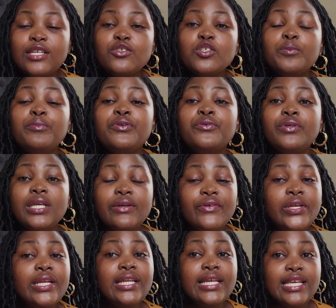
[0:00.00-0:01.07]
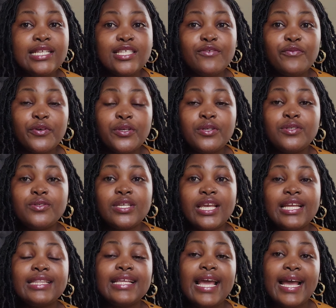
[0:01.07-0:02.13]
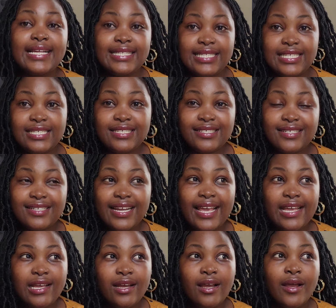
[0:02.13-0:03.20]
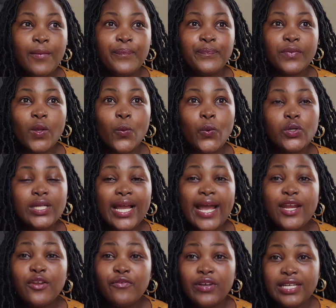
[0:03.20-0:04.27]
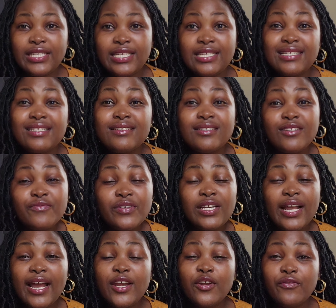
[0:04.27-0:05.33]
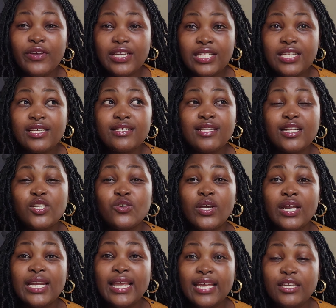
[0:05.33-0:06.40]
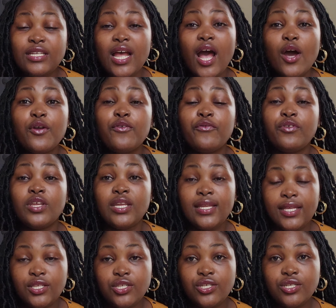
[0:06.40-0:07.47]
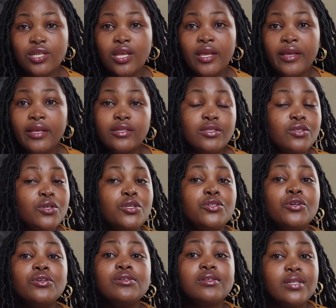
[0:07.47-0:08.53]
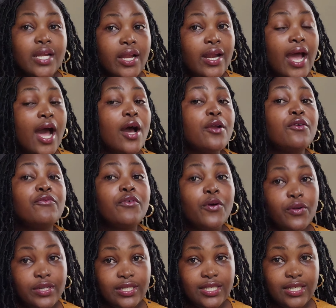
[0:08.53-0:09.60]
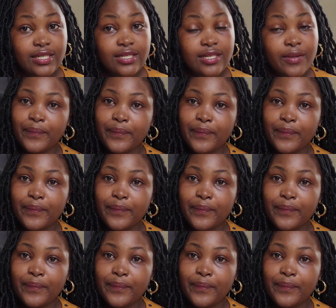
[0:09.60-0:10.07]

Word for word: it will be really easy for you to get the ideas, like what kind of ideas, there's different kind of ideas that you can get out of your niche so you don't run out of content.